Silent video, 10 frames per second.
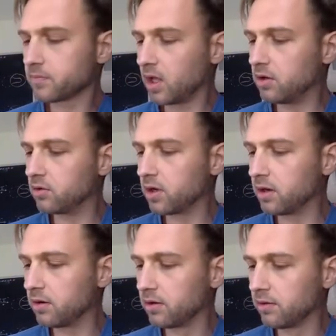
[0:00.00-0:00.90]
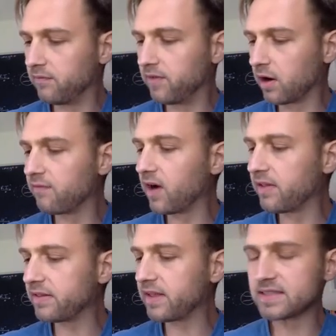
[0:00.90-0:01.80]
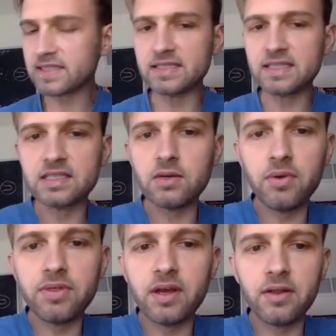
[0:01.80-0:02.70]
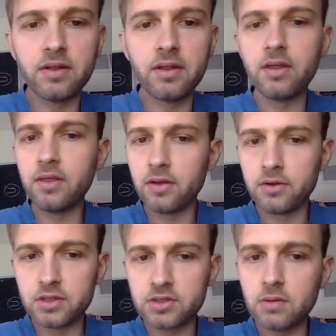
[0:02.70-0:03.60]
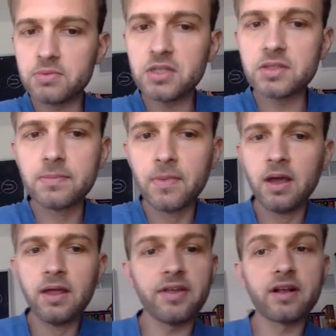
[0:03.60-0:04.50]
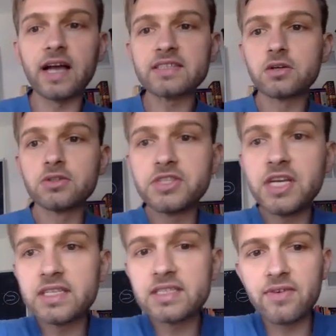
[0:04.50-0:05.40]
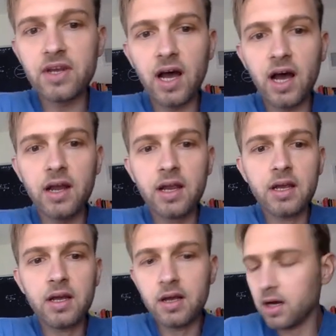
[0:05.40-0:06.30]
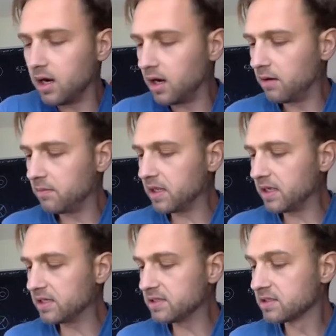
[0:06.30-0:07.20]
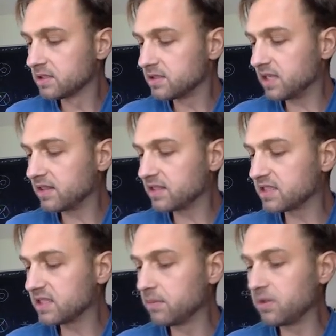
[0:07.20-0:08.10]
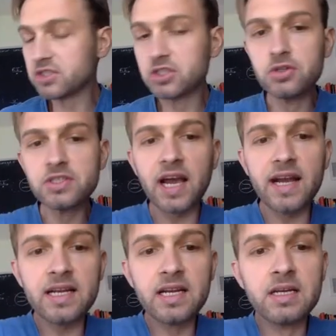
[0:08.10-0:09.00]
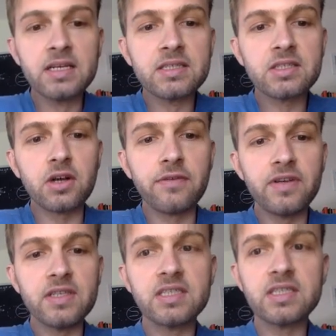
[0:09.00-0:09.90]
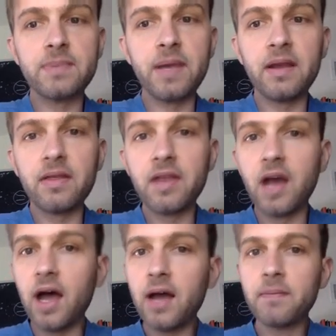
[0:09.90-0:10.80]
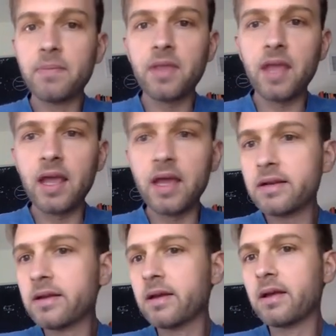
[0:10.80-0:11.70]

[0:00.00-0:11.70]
And you can verify that that's consistent with the other descriptions. The classical genus of a knot is take the simplest 2-sided surface spanning the knot and